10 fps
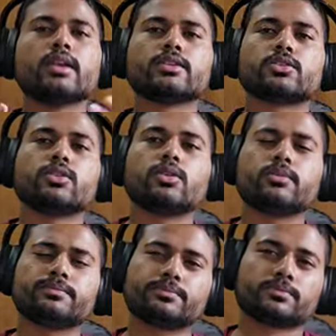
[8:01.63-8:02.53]

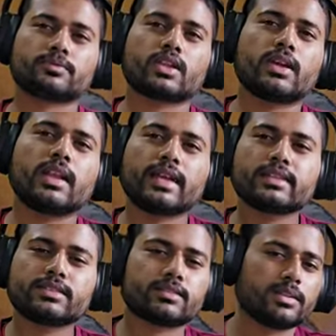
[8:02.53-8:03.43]
So like
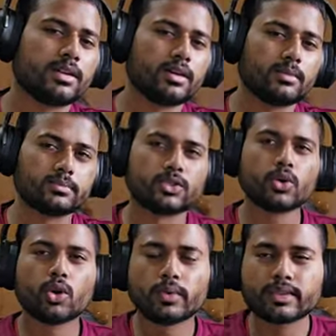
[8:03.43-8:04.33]
this, you
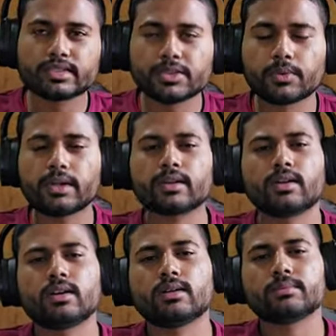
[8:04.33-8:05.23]
go with this unit.
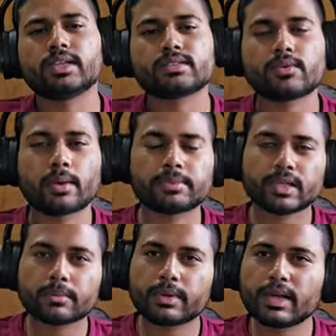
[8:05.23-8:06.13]
There's a
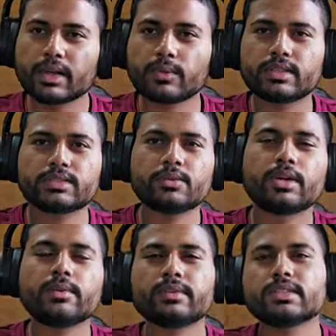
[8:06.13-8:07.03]
website building with this
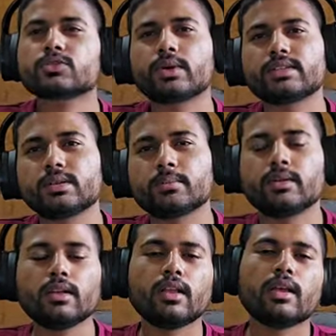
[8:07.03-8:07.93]
unit, which is quite
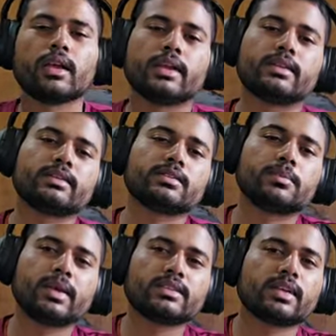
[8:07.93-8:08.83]
simple. It is
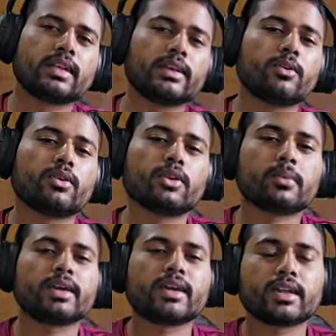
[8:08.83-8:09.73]
basically, you're not
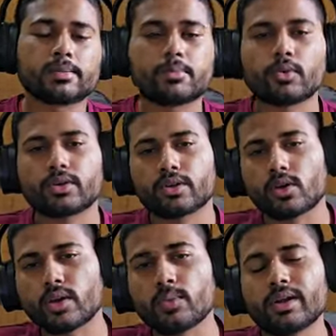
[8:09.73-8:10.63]
making a report
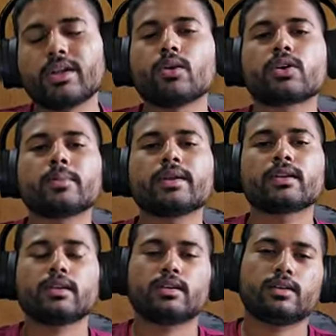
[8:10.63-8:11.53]
on a Word document.
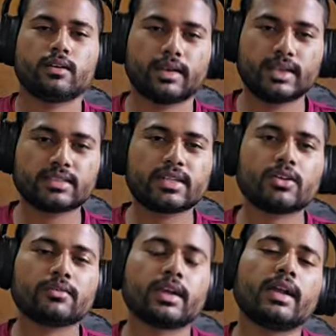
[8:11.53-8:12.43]
Instead
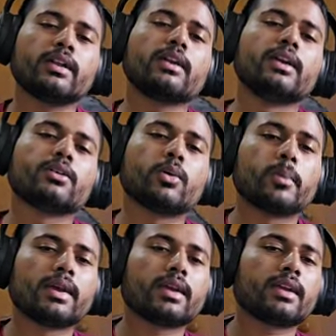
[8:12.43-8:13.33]
of that, you're
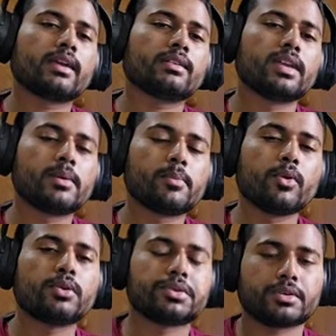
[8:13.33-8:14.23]
making the
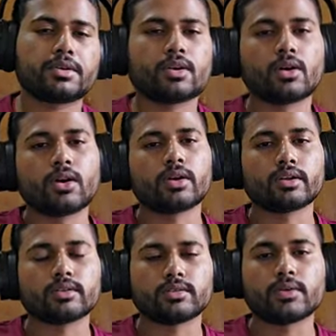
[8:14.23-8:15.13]
report
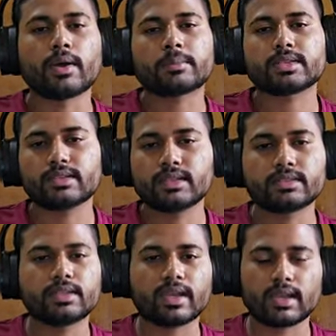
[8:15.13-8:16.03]
on the website
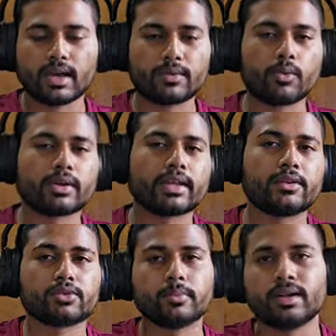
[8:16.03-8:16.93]
that they are wanting you
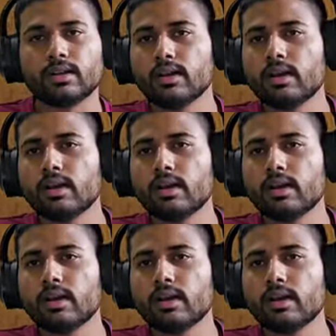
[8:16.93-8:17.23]
to build.